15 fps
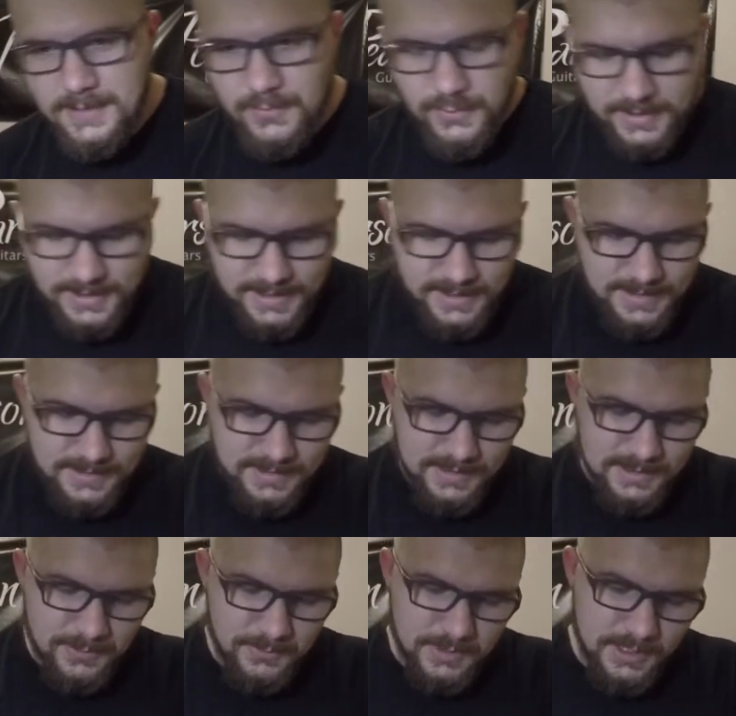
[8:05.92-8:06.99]
up really
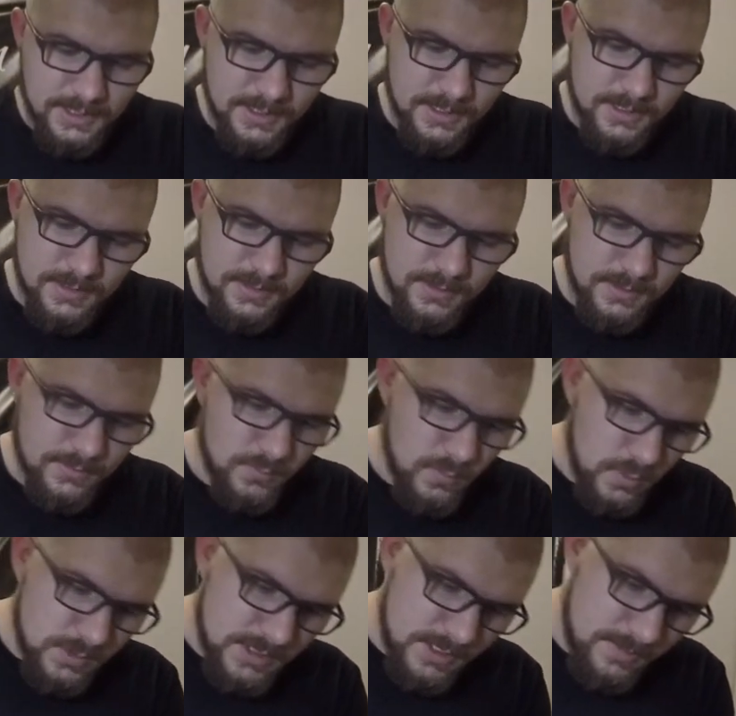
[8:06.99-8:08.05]
easily with
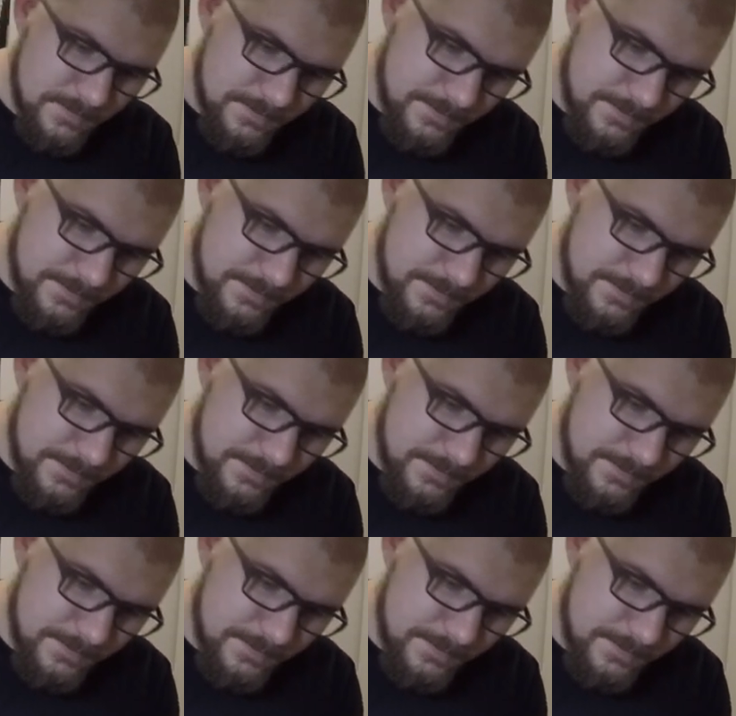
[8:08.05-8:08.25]
water.